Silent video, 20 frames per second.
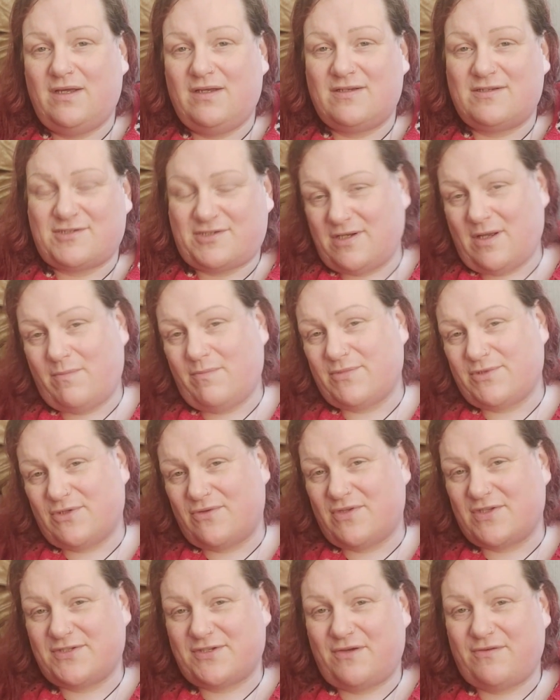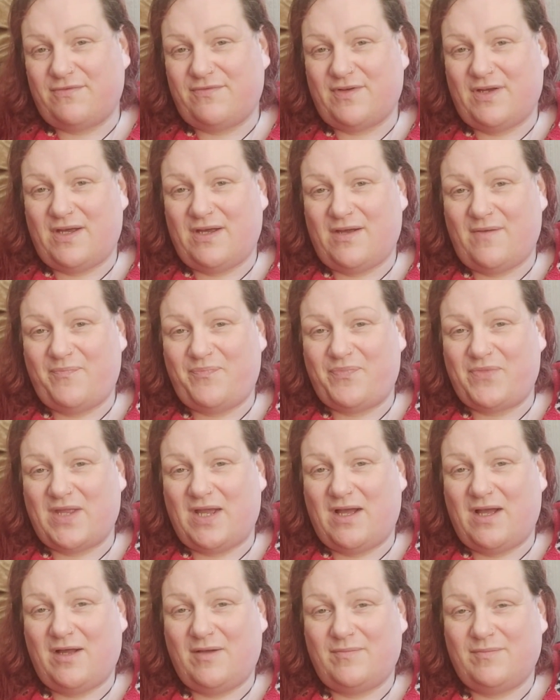slumped on the sofa,
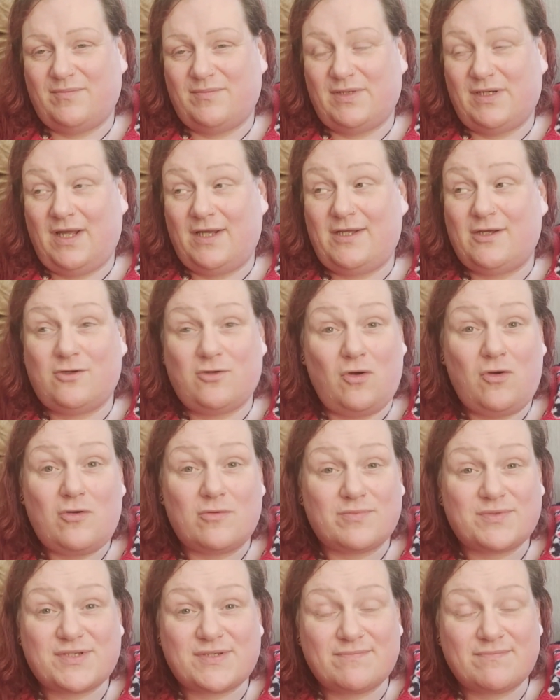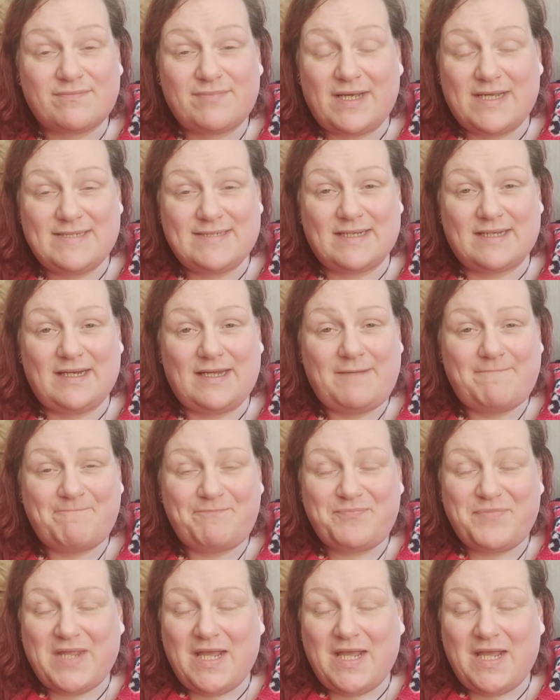like a corpse, basically.